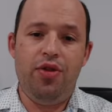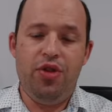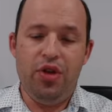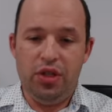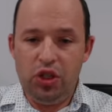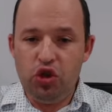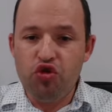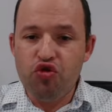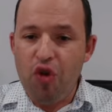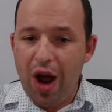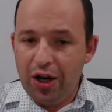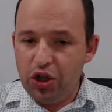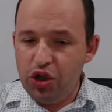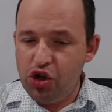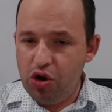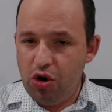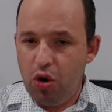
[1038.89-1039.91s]

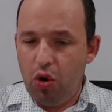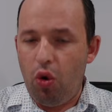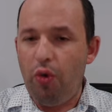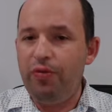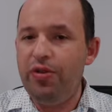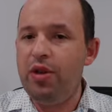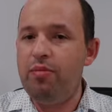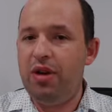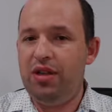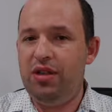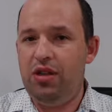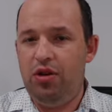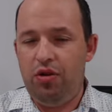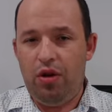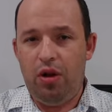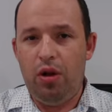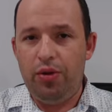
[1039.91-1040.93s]
structure of the
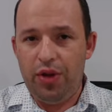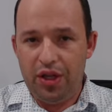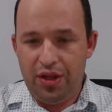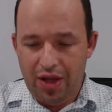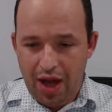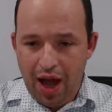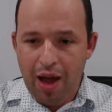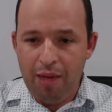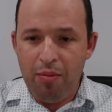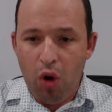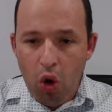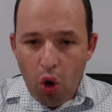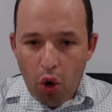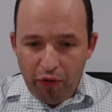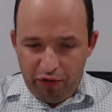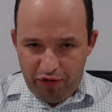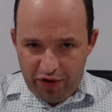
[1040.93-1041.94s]
material that I'm
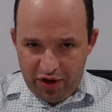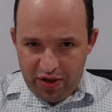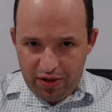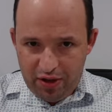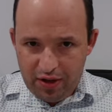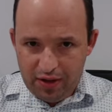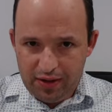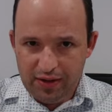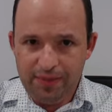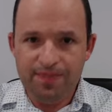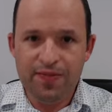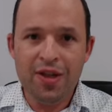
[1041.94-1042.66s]
offering this.